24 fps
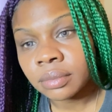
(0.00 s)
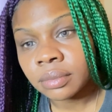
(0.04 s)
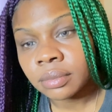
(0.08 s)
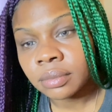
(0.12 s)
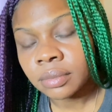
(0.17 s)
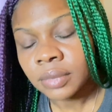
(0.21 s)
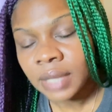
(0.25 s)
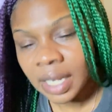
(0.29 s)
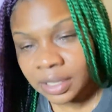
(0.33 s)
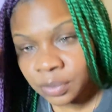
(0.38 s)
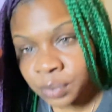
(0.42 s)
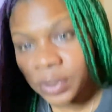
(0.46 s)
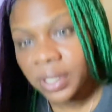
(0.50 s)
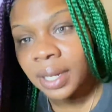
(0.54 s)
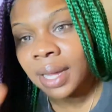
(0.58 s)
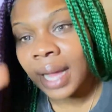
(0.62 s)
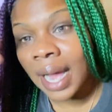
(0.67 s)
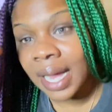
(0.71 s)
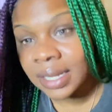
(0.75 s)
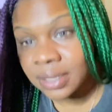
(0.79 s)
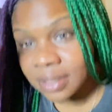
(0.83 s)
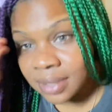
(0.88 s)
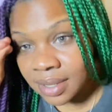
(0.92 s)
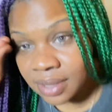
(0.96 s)
That's what the
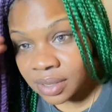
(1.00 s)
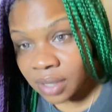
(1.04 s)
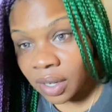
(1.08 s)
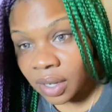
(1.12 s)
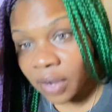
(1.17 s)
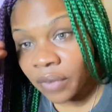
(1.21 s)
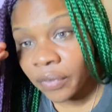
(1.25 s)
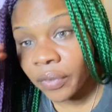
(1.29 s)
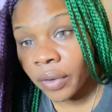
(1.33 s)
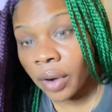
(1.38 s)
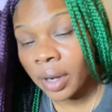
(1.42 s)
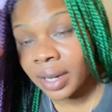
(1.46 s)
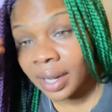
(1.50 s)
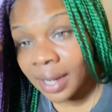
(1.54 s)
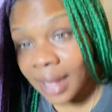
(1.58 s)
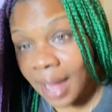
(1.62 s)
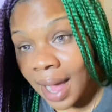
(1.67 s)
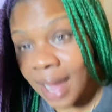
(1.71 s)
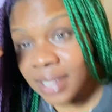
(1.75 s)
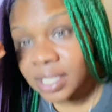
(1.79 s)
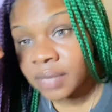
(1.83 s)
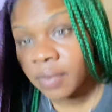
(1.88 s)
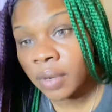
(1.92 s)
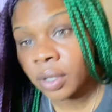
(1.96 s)
gods of this earth are, the
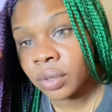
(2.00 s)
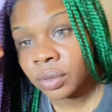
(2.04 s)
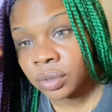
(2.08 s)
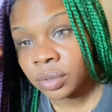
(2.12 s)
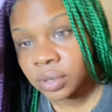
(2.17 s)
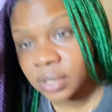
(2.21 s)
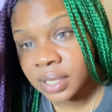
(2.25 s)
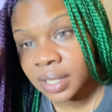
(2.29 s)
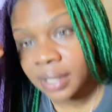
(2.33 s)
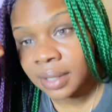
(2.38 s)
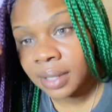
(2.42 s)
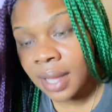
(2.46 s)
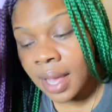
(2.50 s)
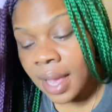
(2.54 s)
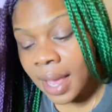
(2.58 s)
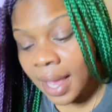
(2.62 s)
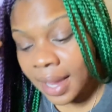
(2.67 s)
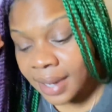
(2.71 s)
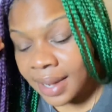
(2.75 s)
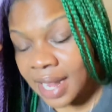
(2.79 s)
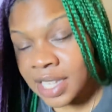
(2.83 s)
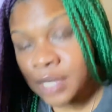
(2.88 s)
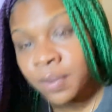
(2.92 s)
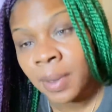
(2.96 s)
gods of illusion.
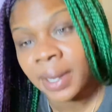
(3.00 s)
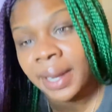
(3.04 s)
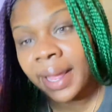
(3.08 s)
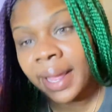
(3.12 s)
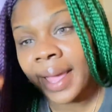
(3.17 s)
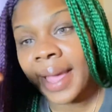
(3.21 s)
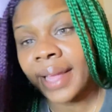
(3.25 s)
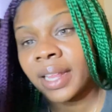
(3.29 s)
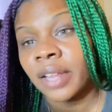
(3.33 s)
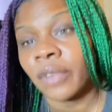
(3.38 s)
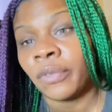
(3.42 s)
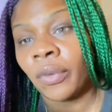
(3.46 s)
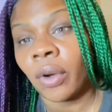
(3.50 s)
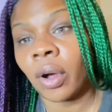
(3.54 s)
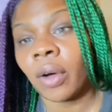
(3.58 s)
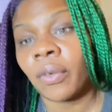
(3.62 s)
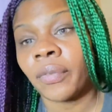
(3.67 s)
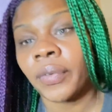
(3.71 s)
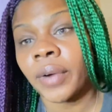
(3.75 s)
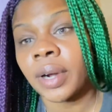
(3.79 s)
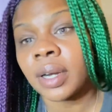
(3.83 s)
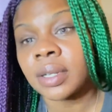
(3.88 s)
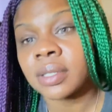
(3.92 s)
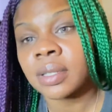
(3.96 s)
And that's why they had to fall
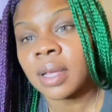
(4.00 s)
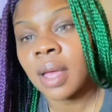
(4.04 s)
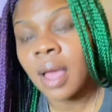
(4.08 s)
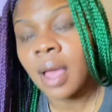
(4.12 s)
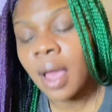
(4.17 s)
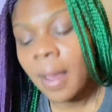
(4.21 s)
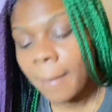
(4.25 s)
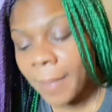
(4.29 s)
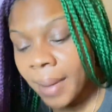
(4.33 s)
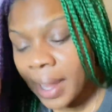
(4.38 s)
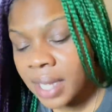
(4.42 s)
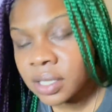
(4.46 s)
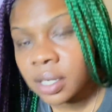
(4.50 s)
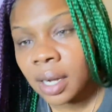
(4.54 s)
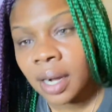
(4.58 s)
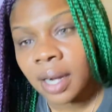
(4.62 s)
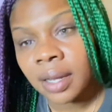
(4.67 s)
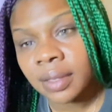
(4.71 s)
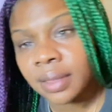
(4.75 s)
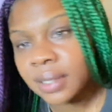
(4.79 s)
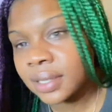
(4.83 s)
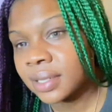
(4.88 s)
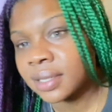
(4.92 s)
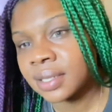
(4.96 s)
first. Because
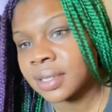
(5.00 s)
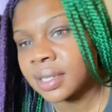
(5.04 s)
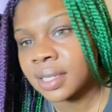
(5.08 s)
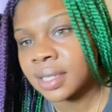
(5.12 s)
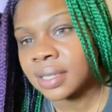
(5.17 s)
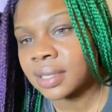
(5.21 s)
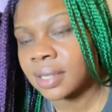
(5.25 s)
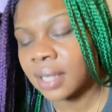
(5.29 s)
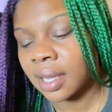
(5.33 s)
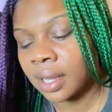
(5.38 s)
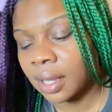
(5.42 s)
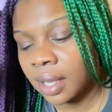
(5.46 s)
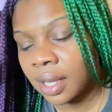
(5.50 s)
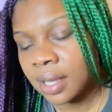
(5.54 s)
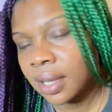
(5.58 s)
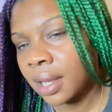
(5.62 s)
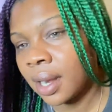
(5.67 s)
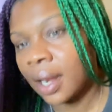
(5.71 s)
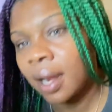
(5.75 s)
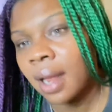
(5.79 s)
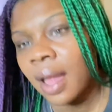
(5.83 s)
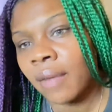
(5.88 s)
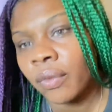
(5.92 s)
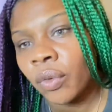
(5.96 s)
earth is just a
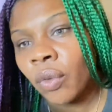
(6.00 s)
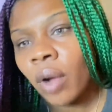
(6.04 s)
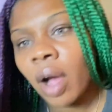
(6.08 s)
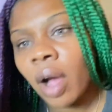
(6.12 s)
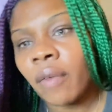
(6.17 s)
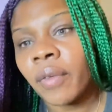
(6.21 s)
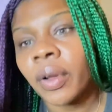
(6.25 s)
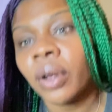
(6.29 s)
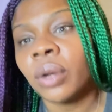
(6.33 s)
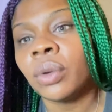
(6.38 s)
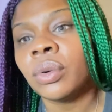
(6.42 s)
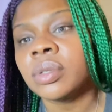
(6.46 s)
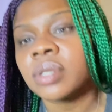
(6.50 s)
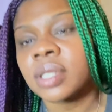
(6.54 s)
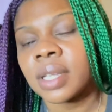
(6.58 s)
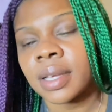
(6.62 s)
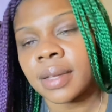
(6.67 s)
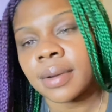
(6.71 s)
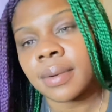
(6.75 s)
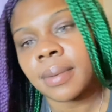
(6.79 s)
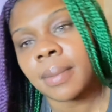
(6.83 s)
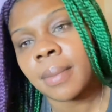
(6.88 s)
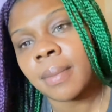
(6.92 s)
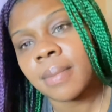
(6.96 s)
level of illusion.
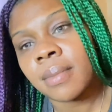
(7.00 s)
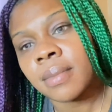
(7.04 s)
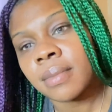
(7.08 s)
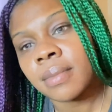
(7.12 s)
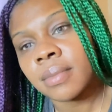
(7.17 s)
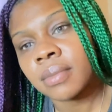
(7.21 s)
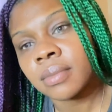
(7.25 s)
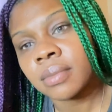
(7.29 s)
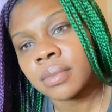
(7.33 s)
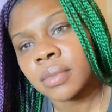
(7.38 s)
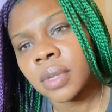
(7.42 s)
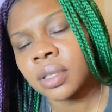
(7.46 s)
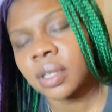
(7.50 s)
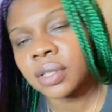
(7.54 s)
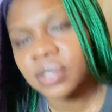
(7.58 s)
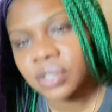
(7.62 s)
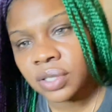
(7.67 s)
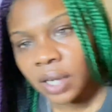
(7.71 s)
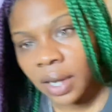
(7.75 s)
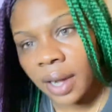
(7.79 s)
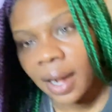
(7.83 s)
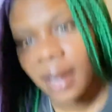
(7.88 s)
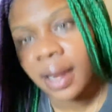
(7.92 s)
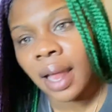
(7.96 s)
It's a
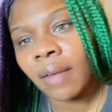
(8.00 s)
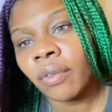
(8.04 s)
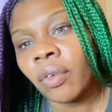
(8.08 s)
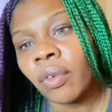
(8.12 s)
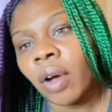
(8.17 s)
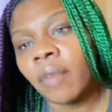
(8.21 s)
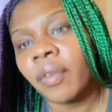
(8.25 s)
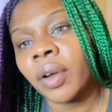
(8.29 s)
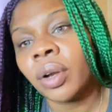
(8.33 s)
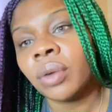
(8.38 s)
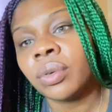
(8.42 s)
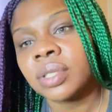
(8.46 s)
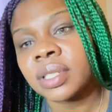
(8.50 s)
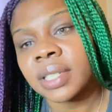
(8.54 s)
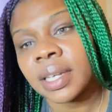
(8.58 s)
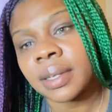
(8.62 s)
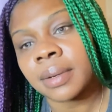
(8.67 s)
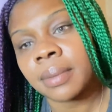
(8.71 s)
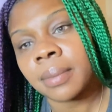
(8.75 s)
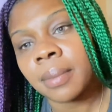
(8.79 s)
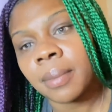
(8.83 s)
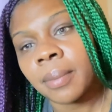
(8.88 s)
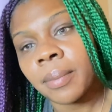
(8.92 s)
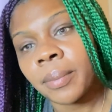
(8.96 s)
certain level of
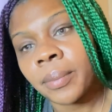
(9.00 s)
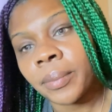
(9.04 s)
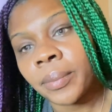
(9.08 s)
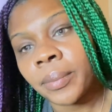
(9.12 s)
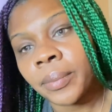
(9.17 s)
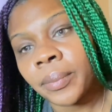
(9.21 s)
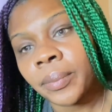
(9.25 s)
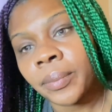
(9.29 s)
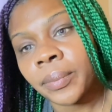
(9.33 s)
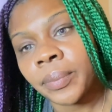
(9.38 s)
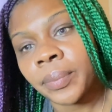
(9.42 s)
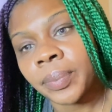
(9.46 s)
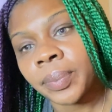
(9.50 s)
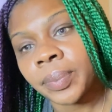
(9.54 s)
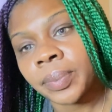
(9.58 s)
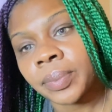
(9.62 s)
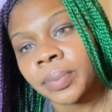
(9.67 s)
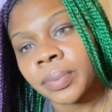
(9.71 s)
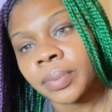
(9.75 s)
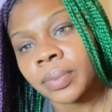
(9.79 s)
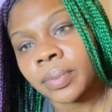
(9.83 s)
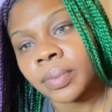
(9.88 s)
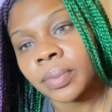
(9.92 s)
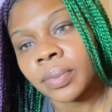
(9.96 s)
illusion.
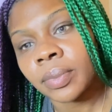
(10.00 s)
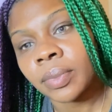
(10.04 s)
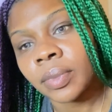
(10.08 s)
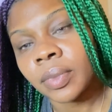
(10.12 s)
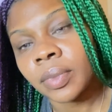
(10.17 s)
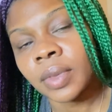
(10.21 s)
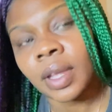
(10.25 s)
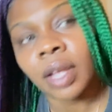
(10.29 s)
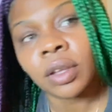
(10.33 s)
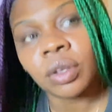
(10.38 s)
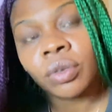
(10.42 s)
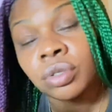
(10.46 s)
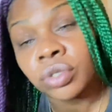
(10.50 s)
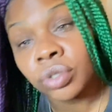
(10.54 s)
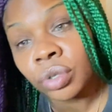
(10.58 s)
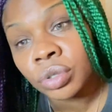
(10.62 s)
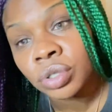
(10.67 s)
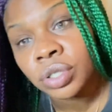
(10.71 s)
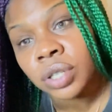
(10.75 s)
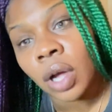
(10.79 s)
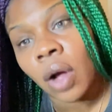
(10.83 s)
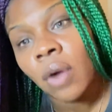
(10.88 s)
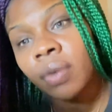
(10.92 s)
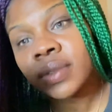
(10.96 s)
Now, you
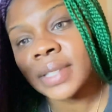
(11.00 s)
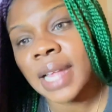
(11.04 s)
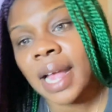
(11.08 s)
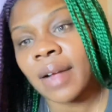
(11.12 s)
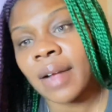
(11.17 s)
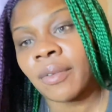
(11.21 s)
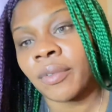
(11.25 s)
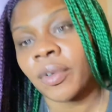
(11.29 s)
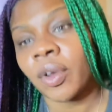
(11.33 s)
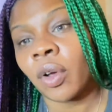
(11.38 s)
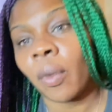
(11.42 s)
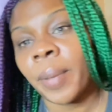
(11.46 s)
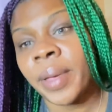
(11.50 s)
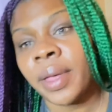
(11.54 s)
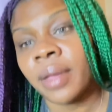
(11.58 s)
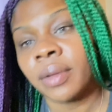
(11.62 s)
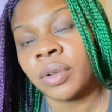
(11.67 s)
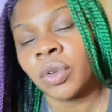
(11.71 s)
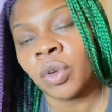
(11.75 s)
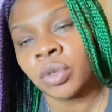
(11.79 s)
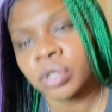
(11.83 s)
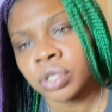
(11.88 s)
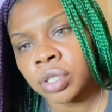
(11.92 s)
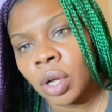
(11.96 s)
chose that real pill.
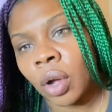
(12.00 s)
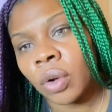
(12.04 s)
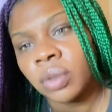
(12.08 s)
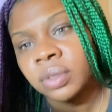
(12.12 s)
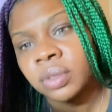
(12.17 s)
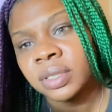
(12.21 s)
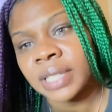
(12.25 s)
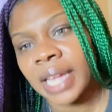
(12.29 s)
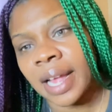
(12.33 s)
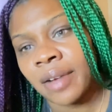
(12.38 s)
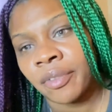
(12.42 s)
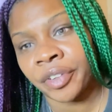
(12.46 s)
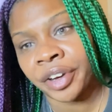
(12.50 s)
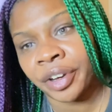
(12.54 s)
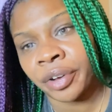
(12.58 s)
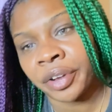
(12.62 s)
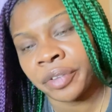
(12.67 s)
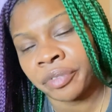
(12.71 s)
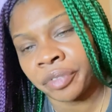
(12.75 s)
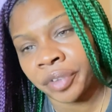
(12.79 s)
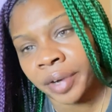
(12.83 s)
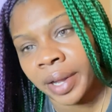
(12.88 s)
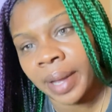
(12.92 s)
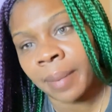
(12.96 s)
You chose that real
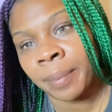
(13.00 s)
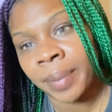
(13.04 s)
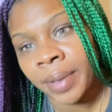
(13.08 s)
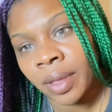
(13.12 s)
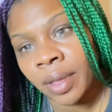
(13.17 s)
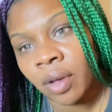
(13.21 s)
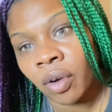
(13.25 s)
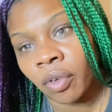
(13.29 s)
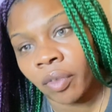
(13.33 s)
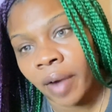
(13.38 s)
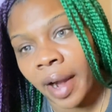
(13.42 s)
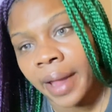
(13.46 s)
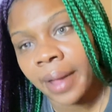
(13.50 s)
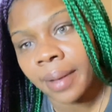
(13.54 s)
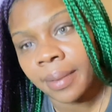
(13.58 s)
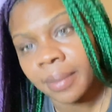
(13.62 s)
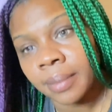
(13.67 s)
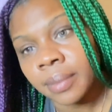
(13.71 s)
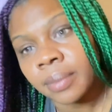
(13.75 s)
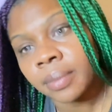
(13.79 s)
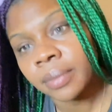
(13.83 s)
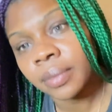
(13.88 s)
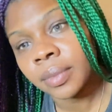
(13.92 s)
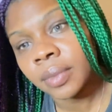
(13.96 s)
red pill, right?
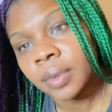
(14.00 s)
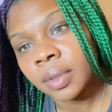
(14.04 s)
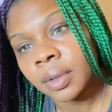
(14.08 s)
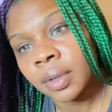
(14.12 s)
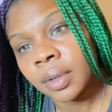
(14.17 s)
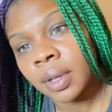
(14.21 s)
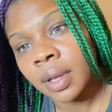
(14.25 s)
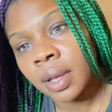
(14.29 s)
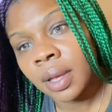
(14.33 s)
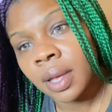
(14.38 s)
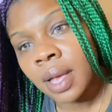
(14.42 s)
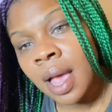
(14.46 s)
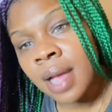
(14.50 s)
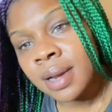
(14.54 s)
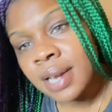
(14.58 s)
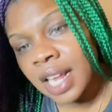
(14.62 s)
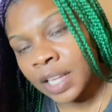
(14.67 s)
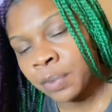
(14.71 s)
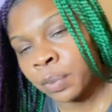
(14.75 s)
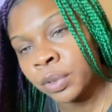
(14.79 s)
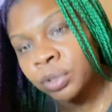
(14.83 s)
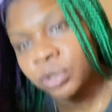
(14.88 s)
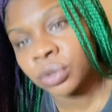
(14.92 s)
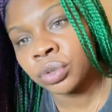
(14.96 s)

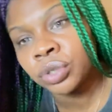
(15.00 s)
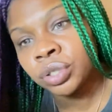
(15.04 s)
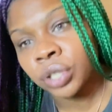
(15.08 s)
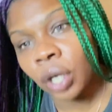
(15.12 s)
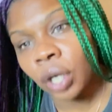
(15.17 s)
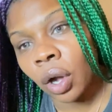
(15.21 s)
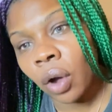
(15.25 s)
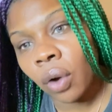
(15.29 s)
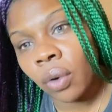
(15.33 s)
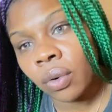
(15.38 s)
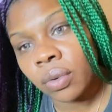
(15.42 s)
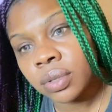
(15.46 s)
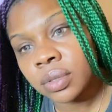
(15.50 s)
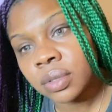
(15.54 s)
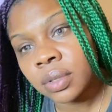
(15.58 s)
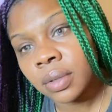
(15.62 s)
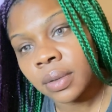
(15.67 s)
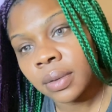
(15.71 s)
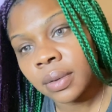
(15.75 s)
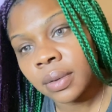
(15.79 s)
That's what you chose.